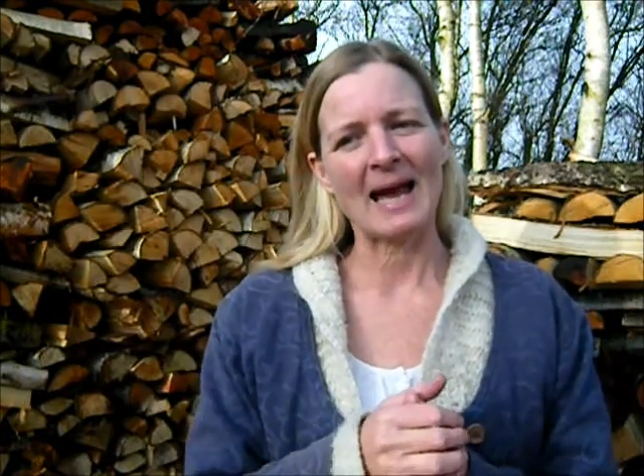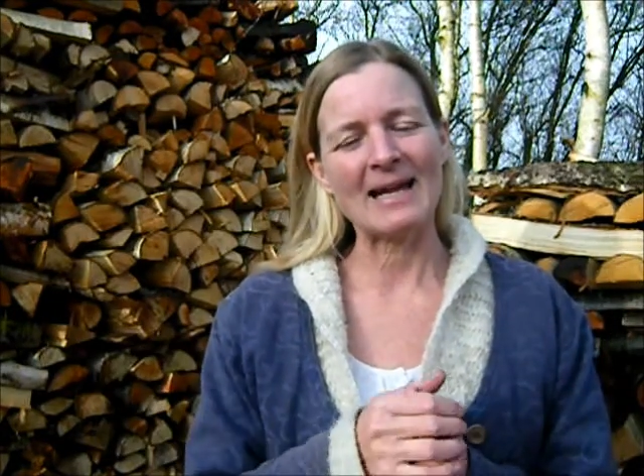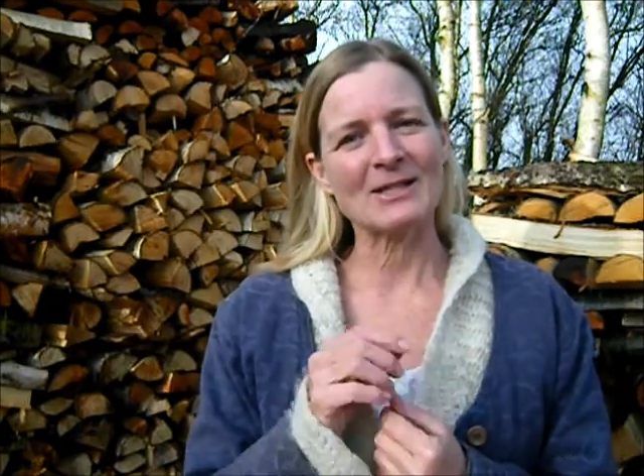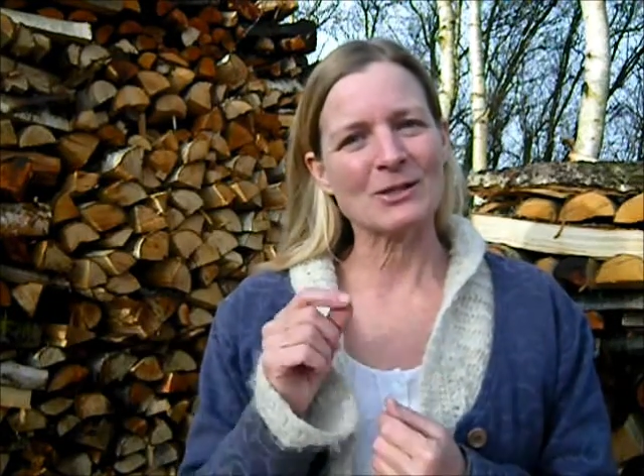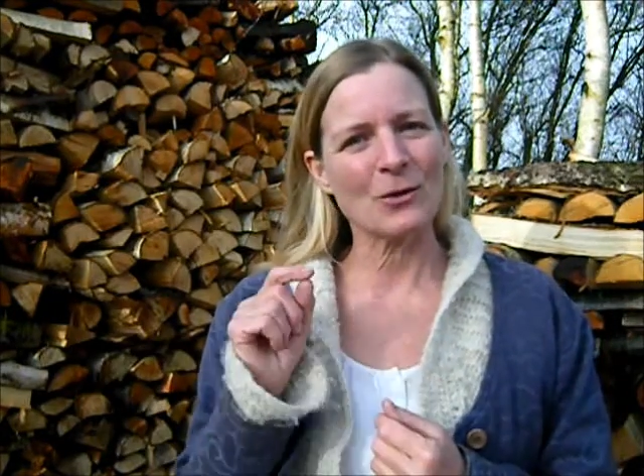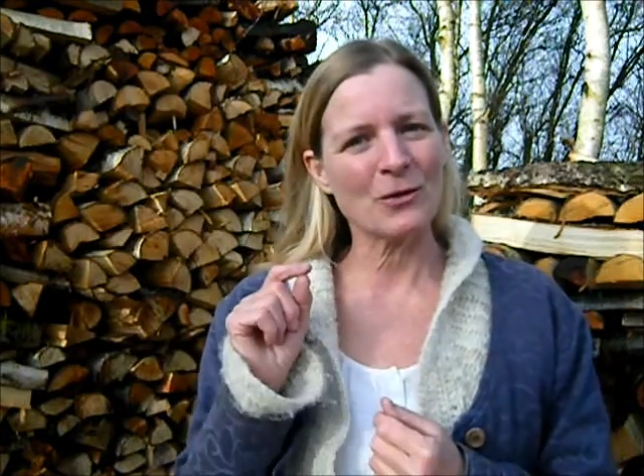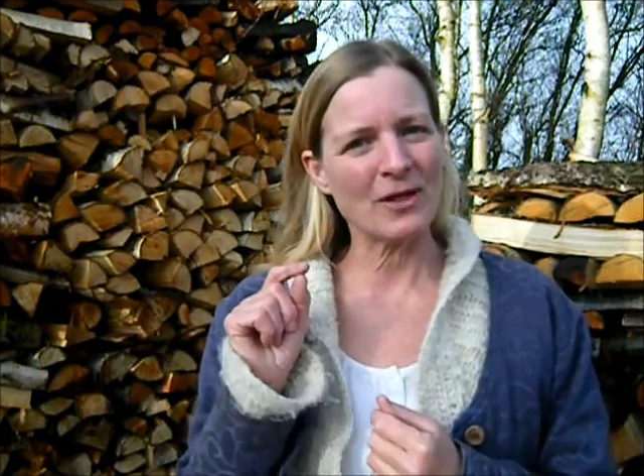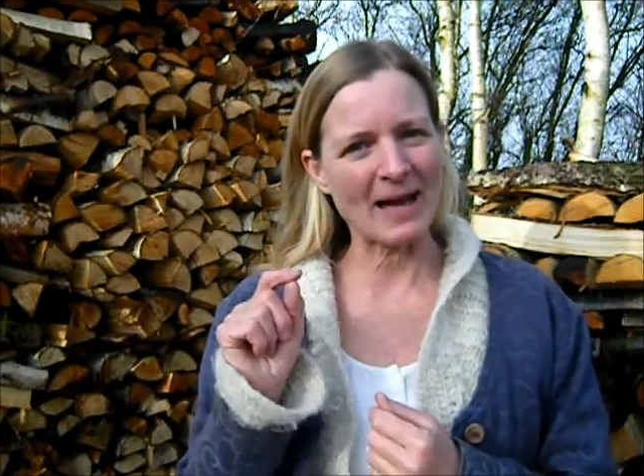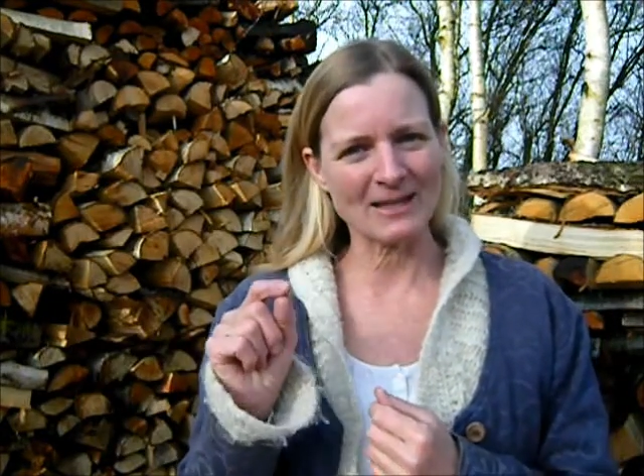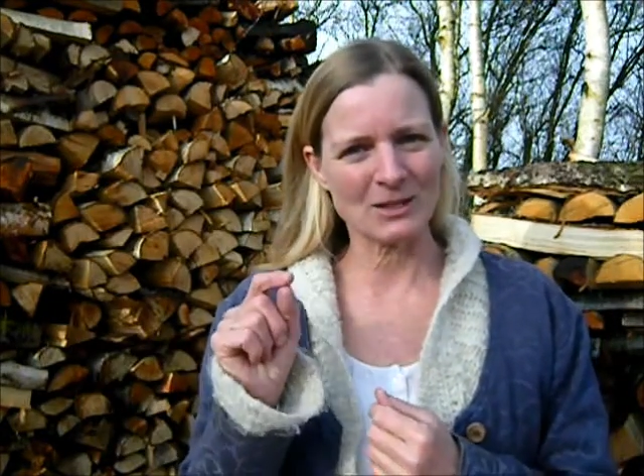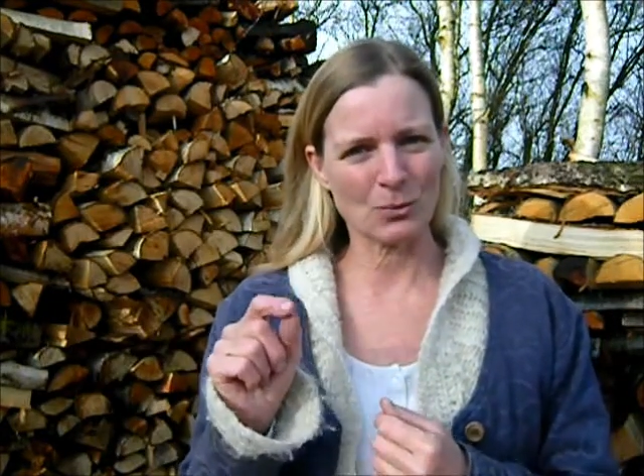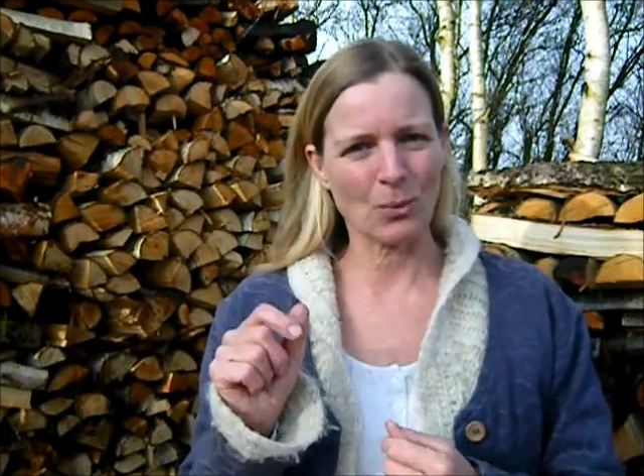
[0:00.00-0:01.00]
And so
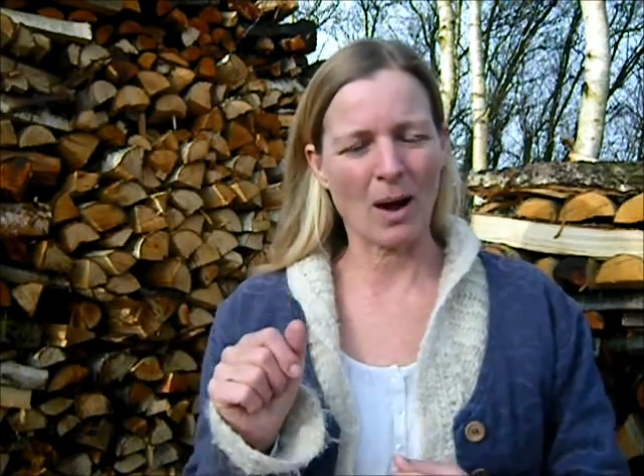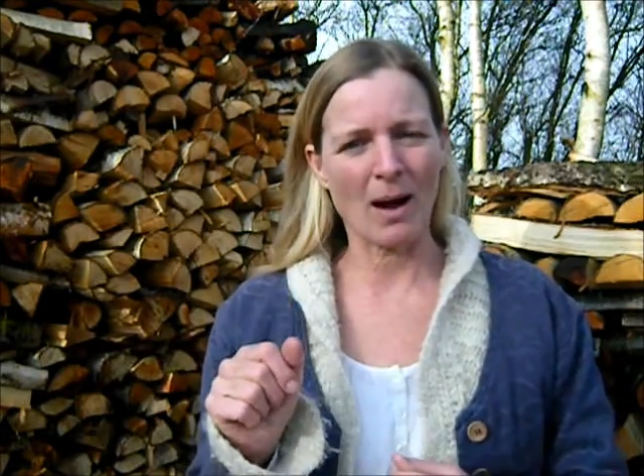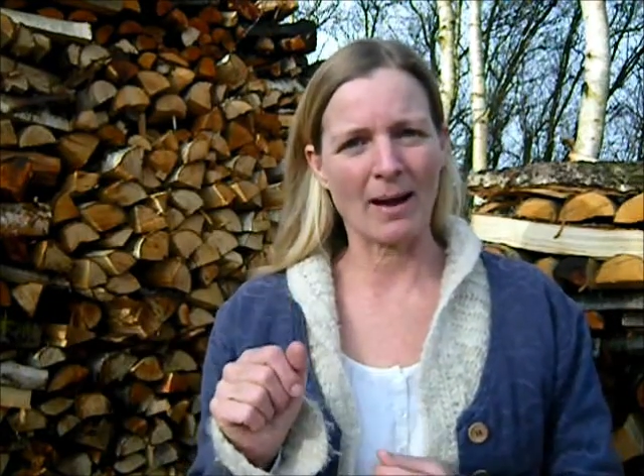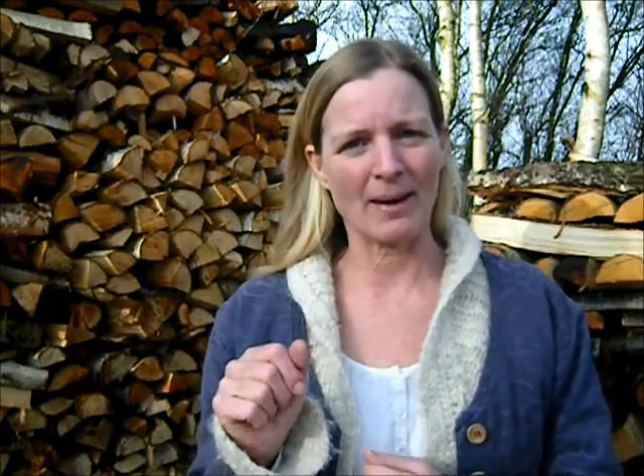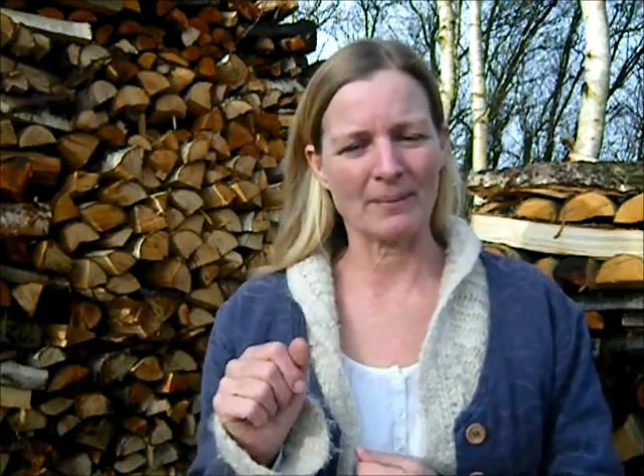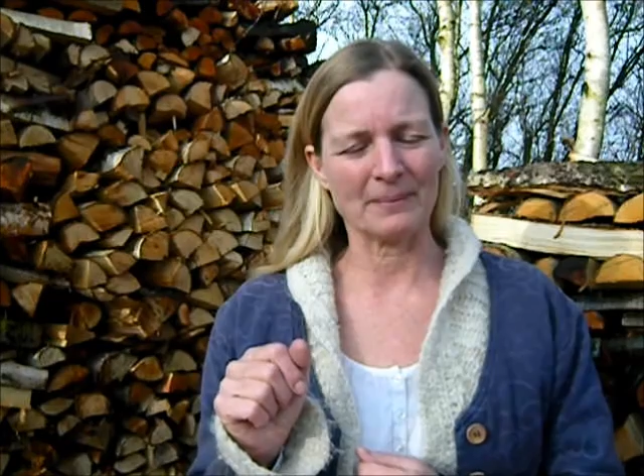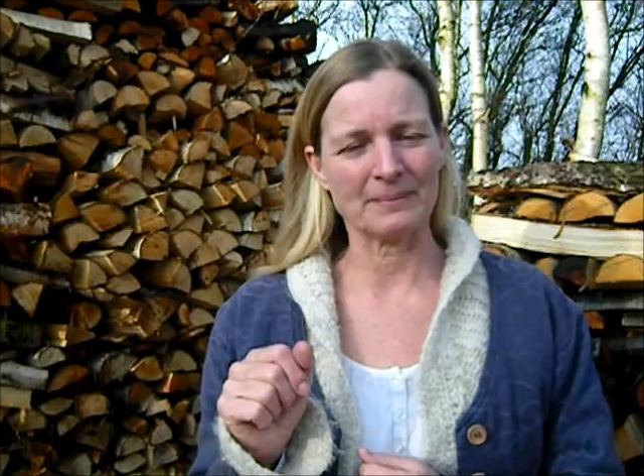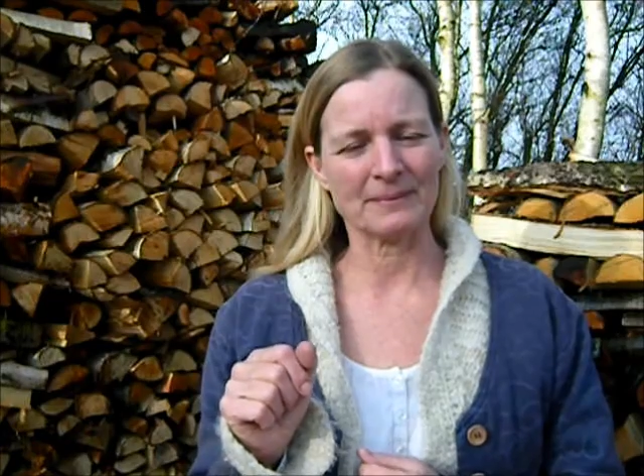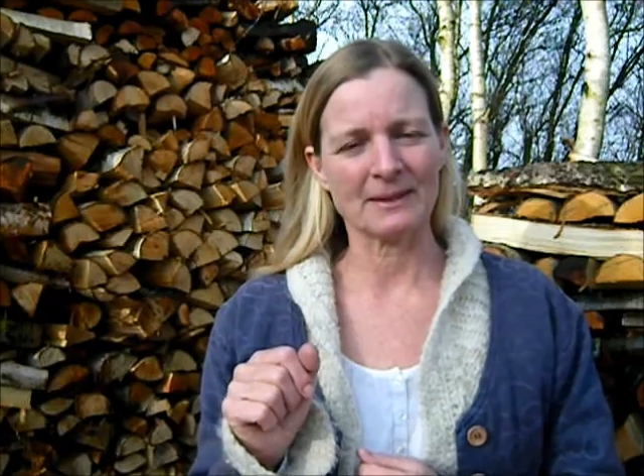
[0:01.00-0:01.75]
that's why